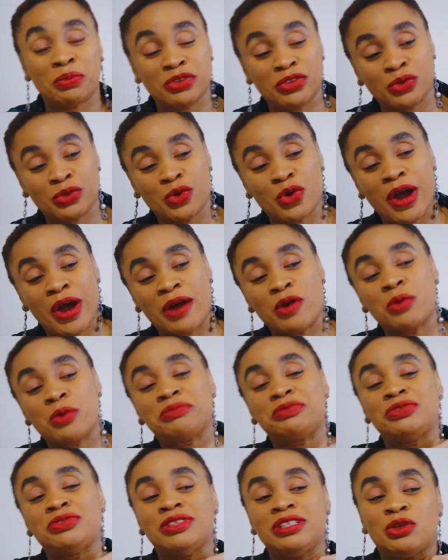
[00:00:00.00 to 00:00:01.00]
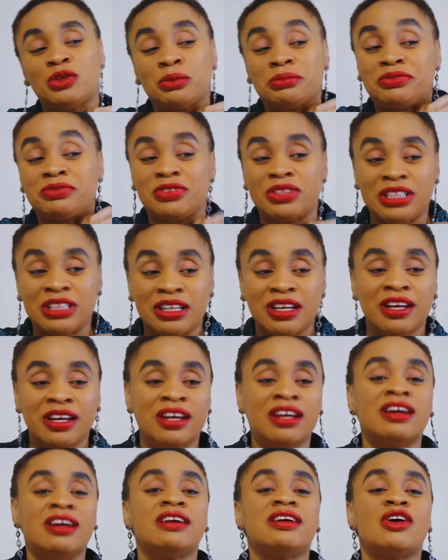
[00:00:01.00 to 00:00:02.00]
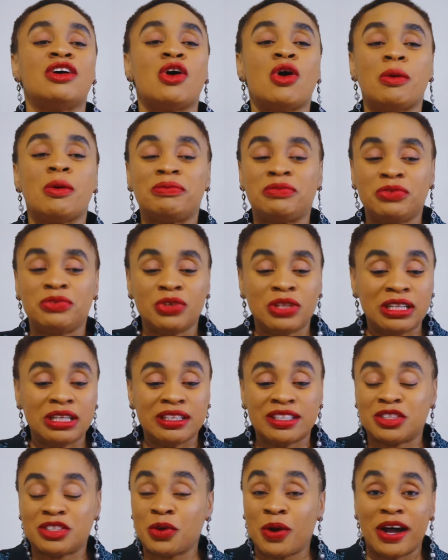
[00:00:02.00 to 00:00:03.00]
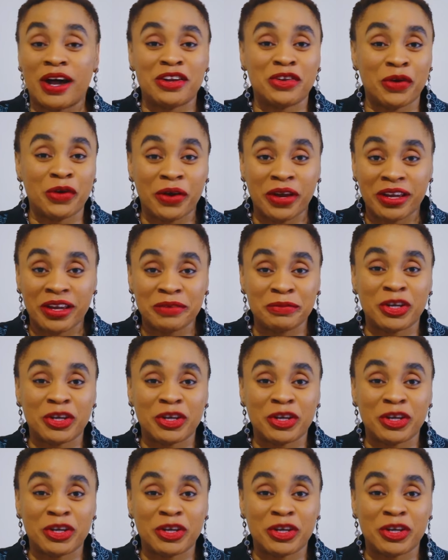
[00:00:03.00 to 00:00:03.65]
you know, hopefully it's so annoying,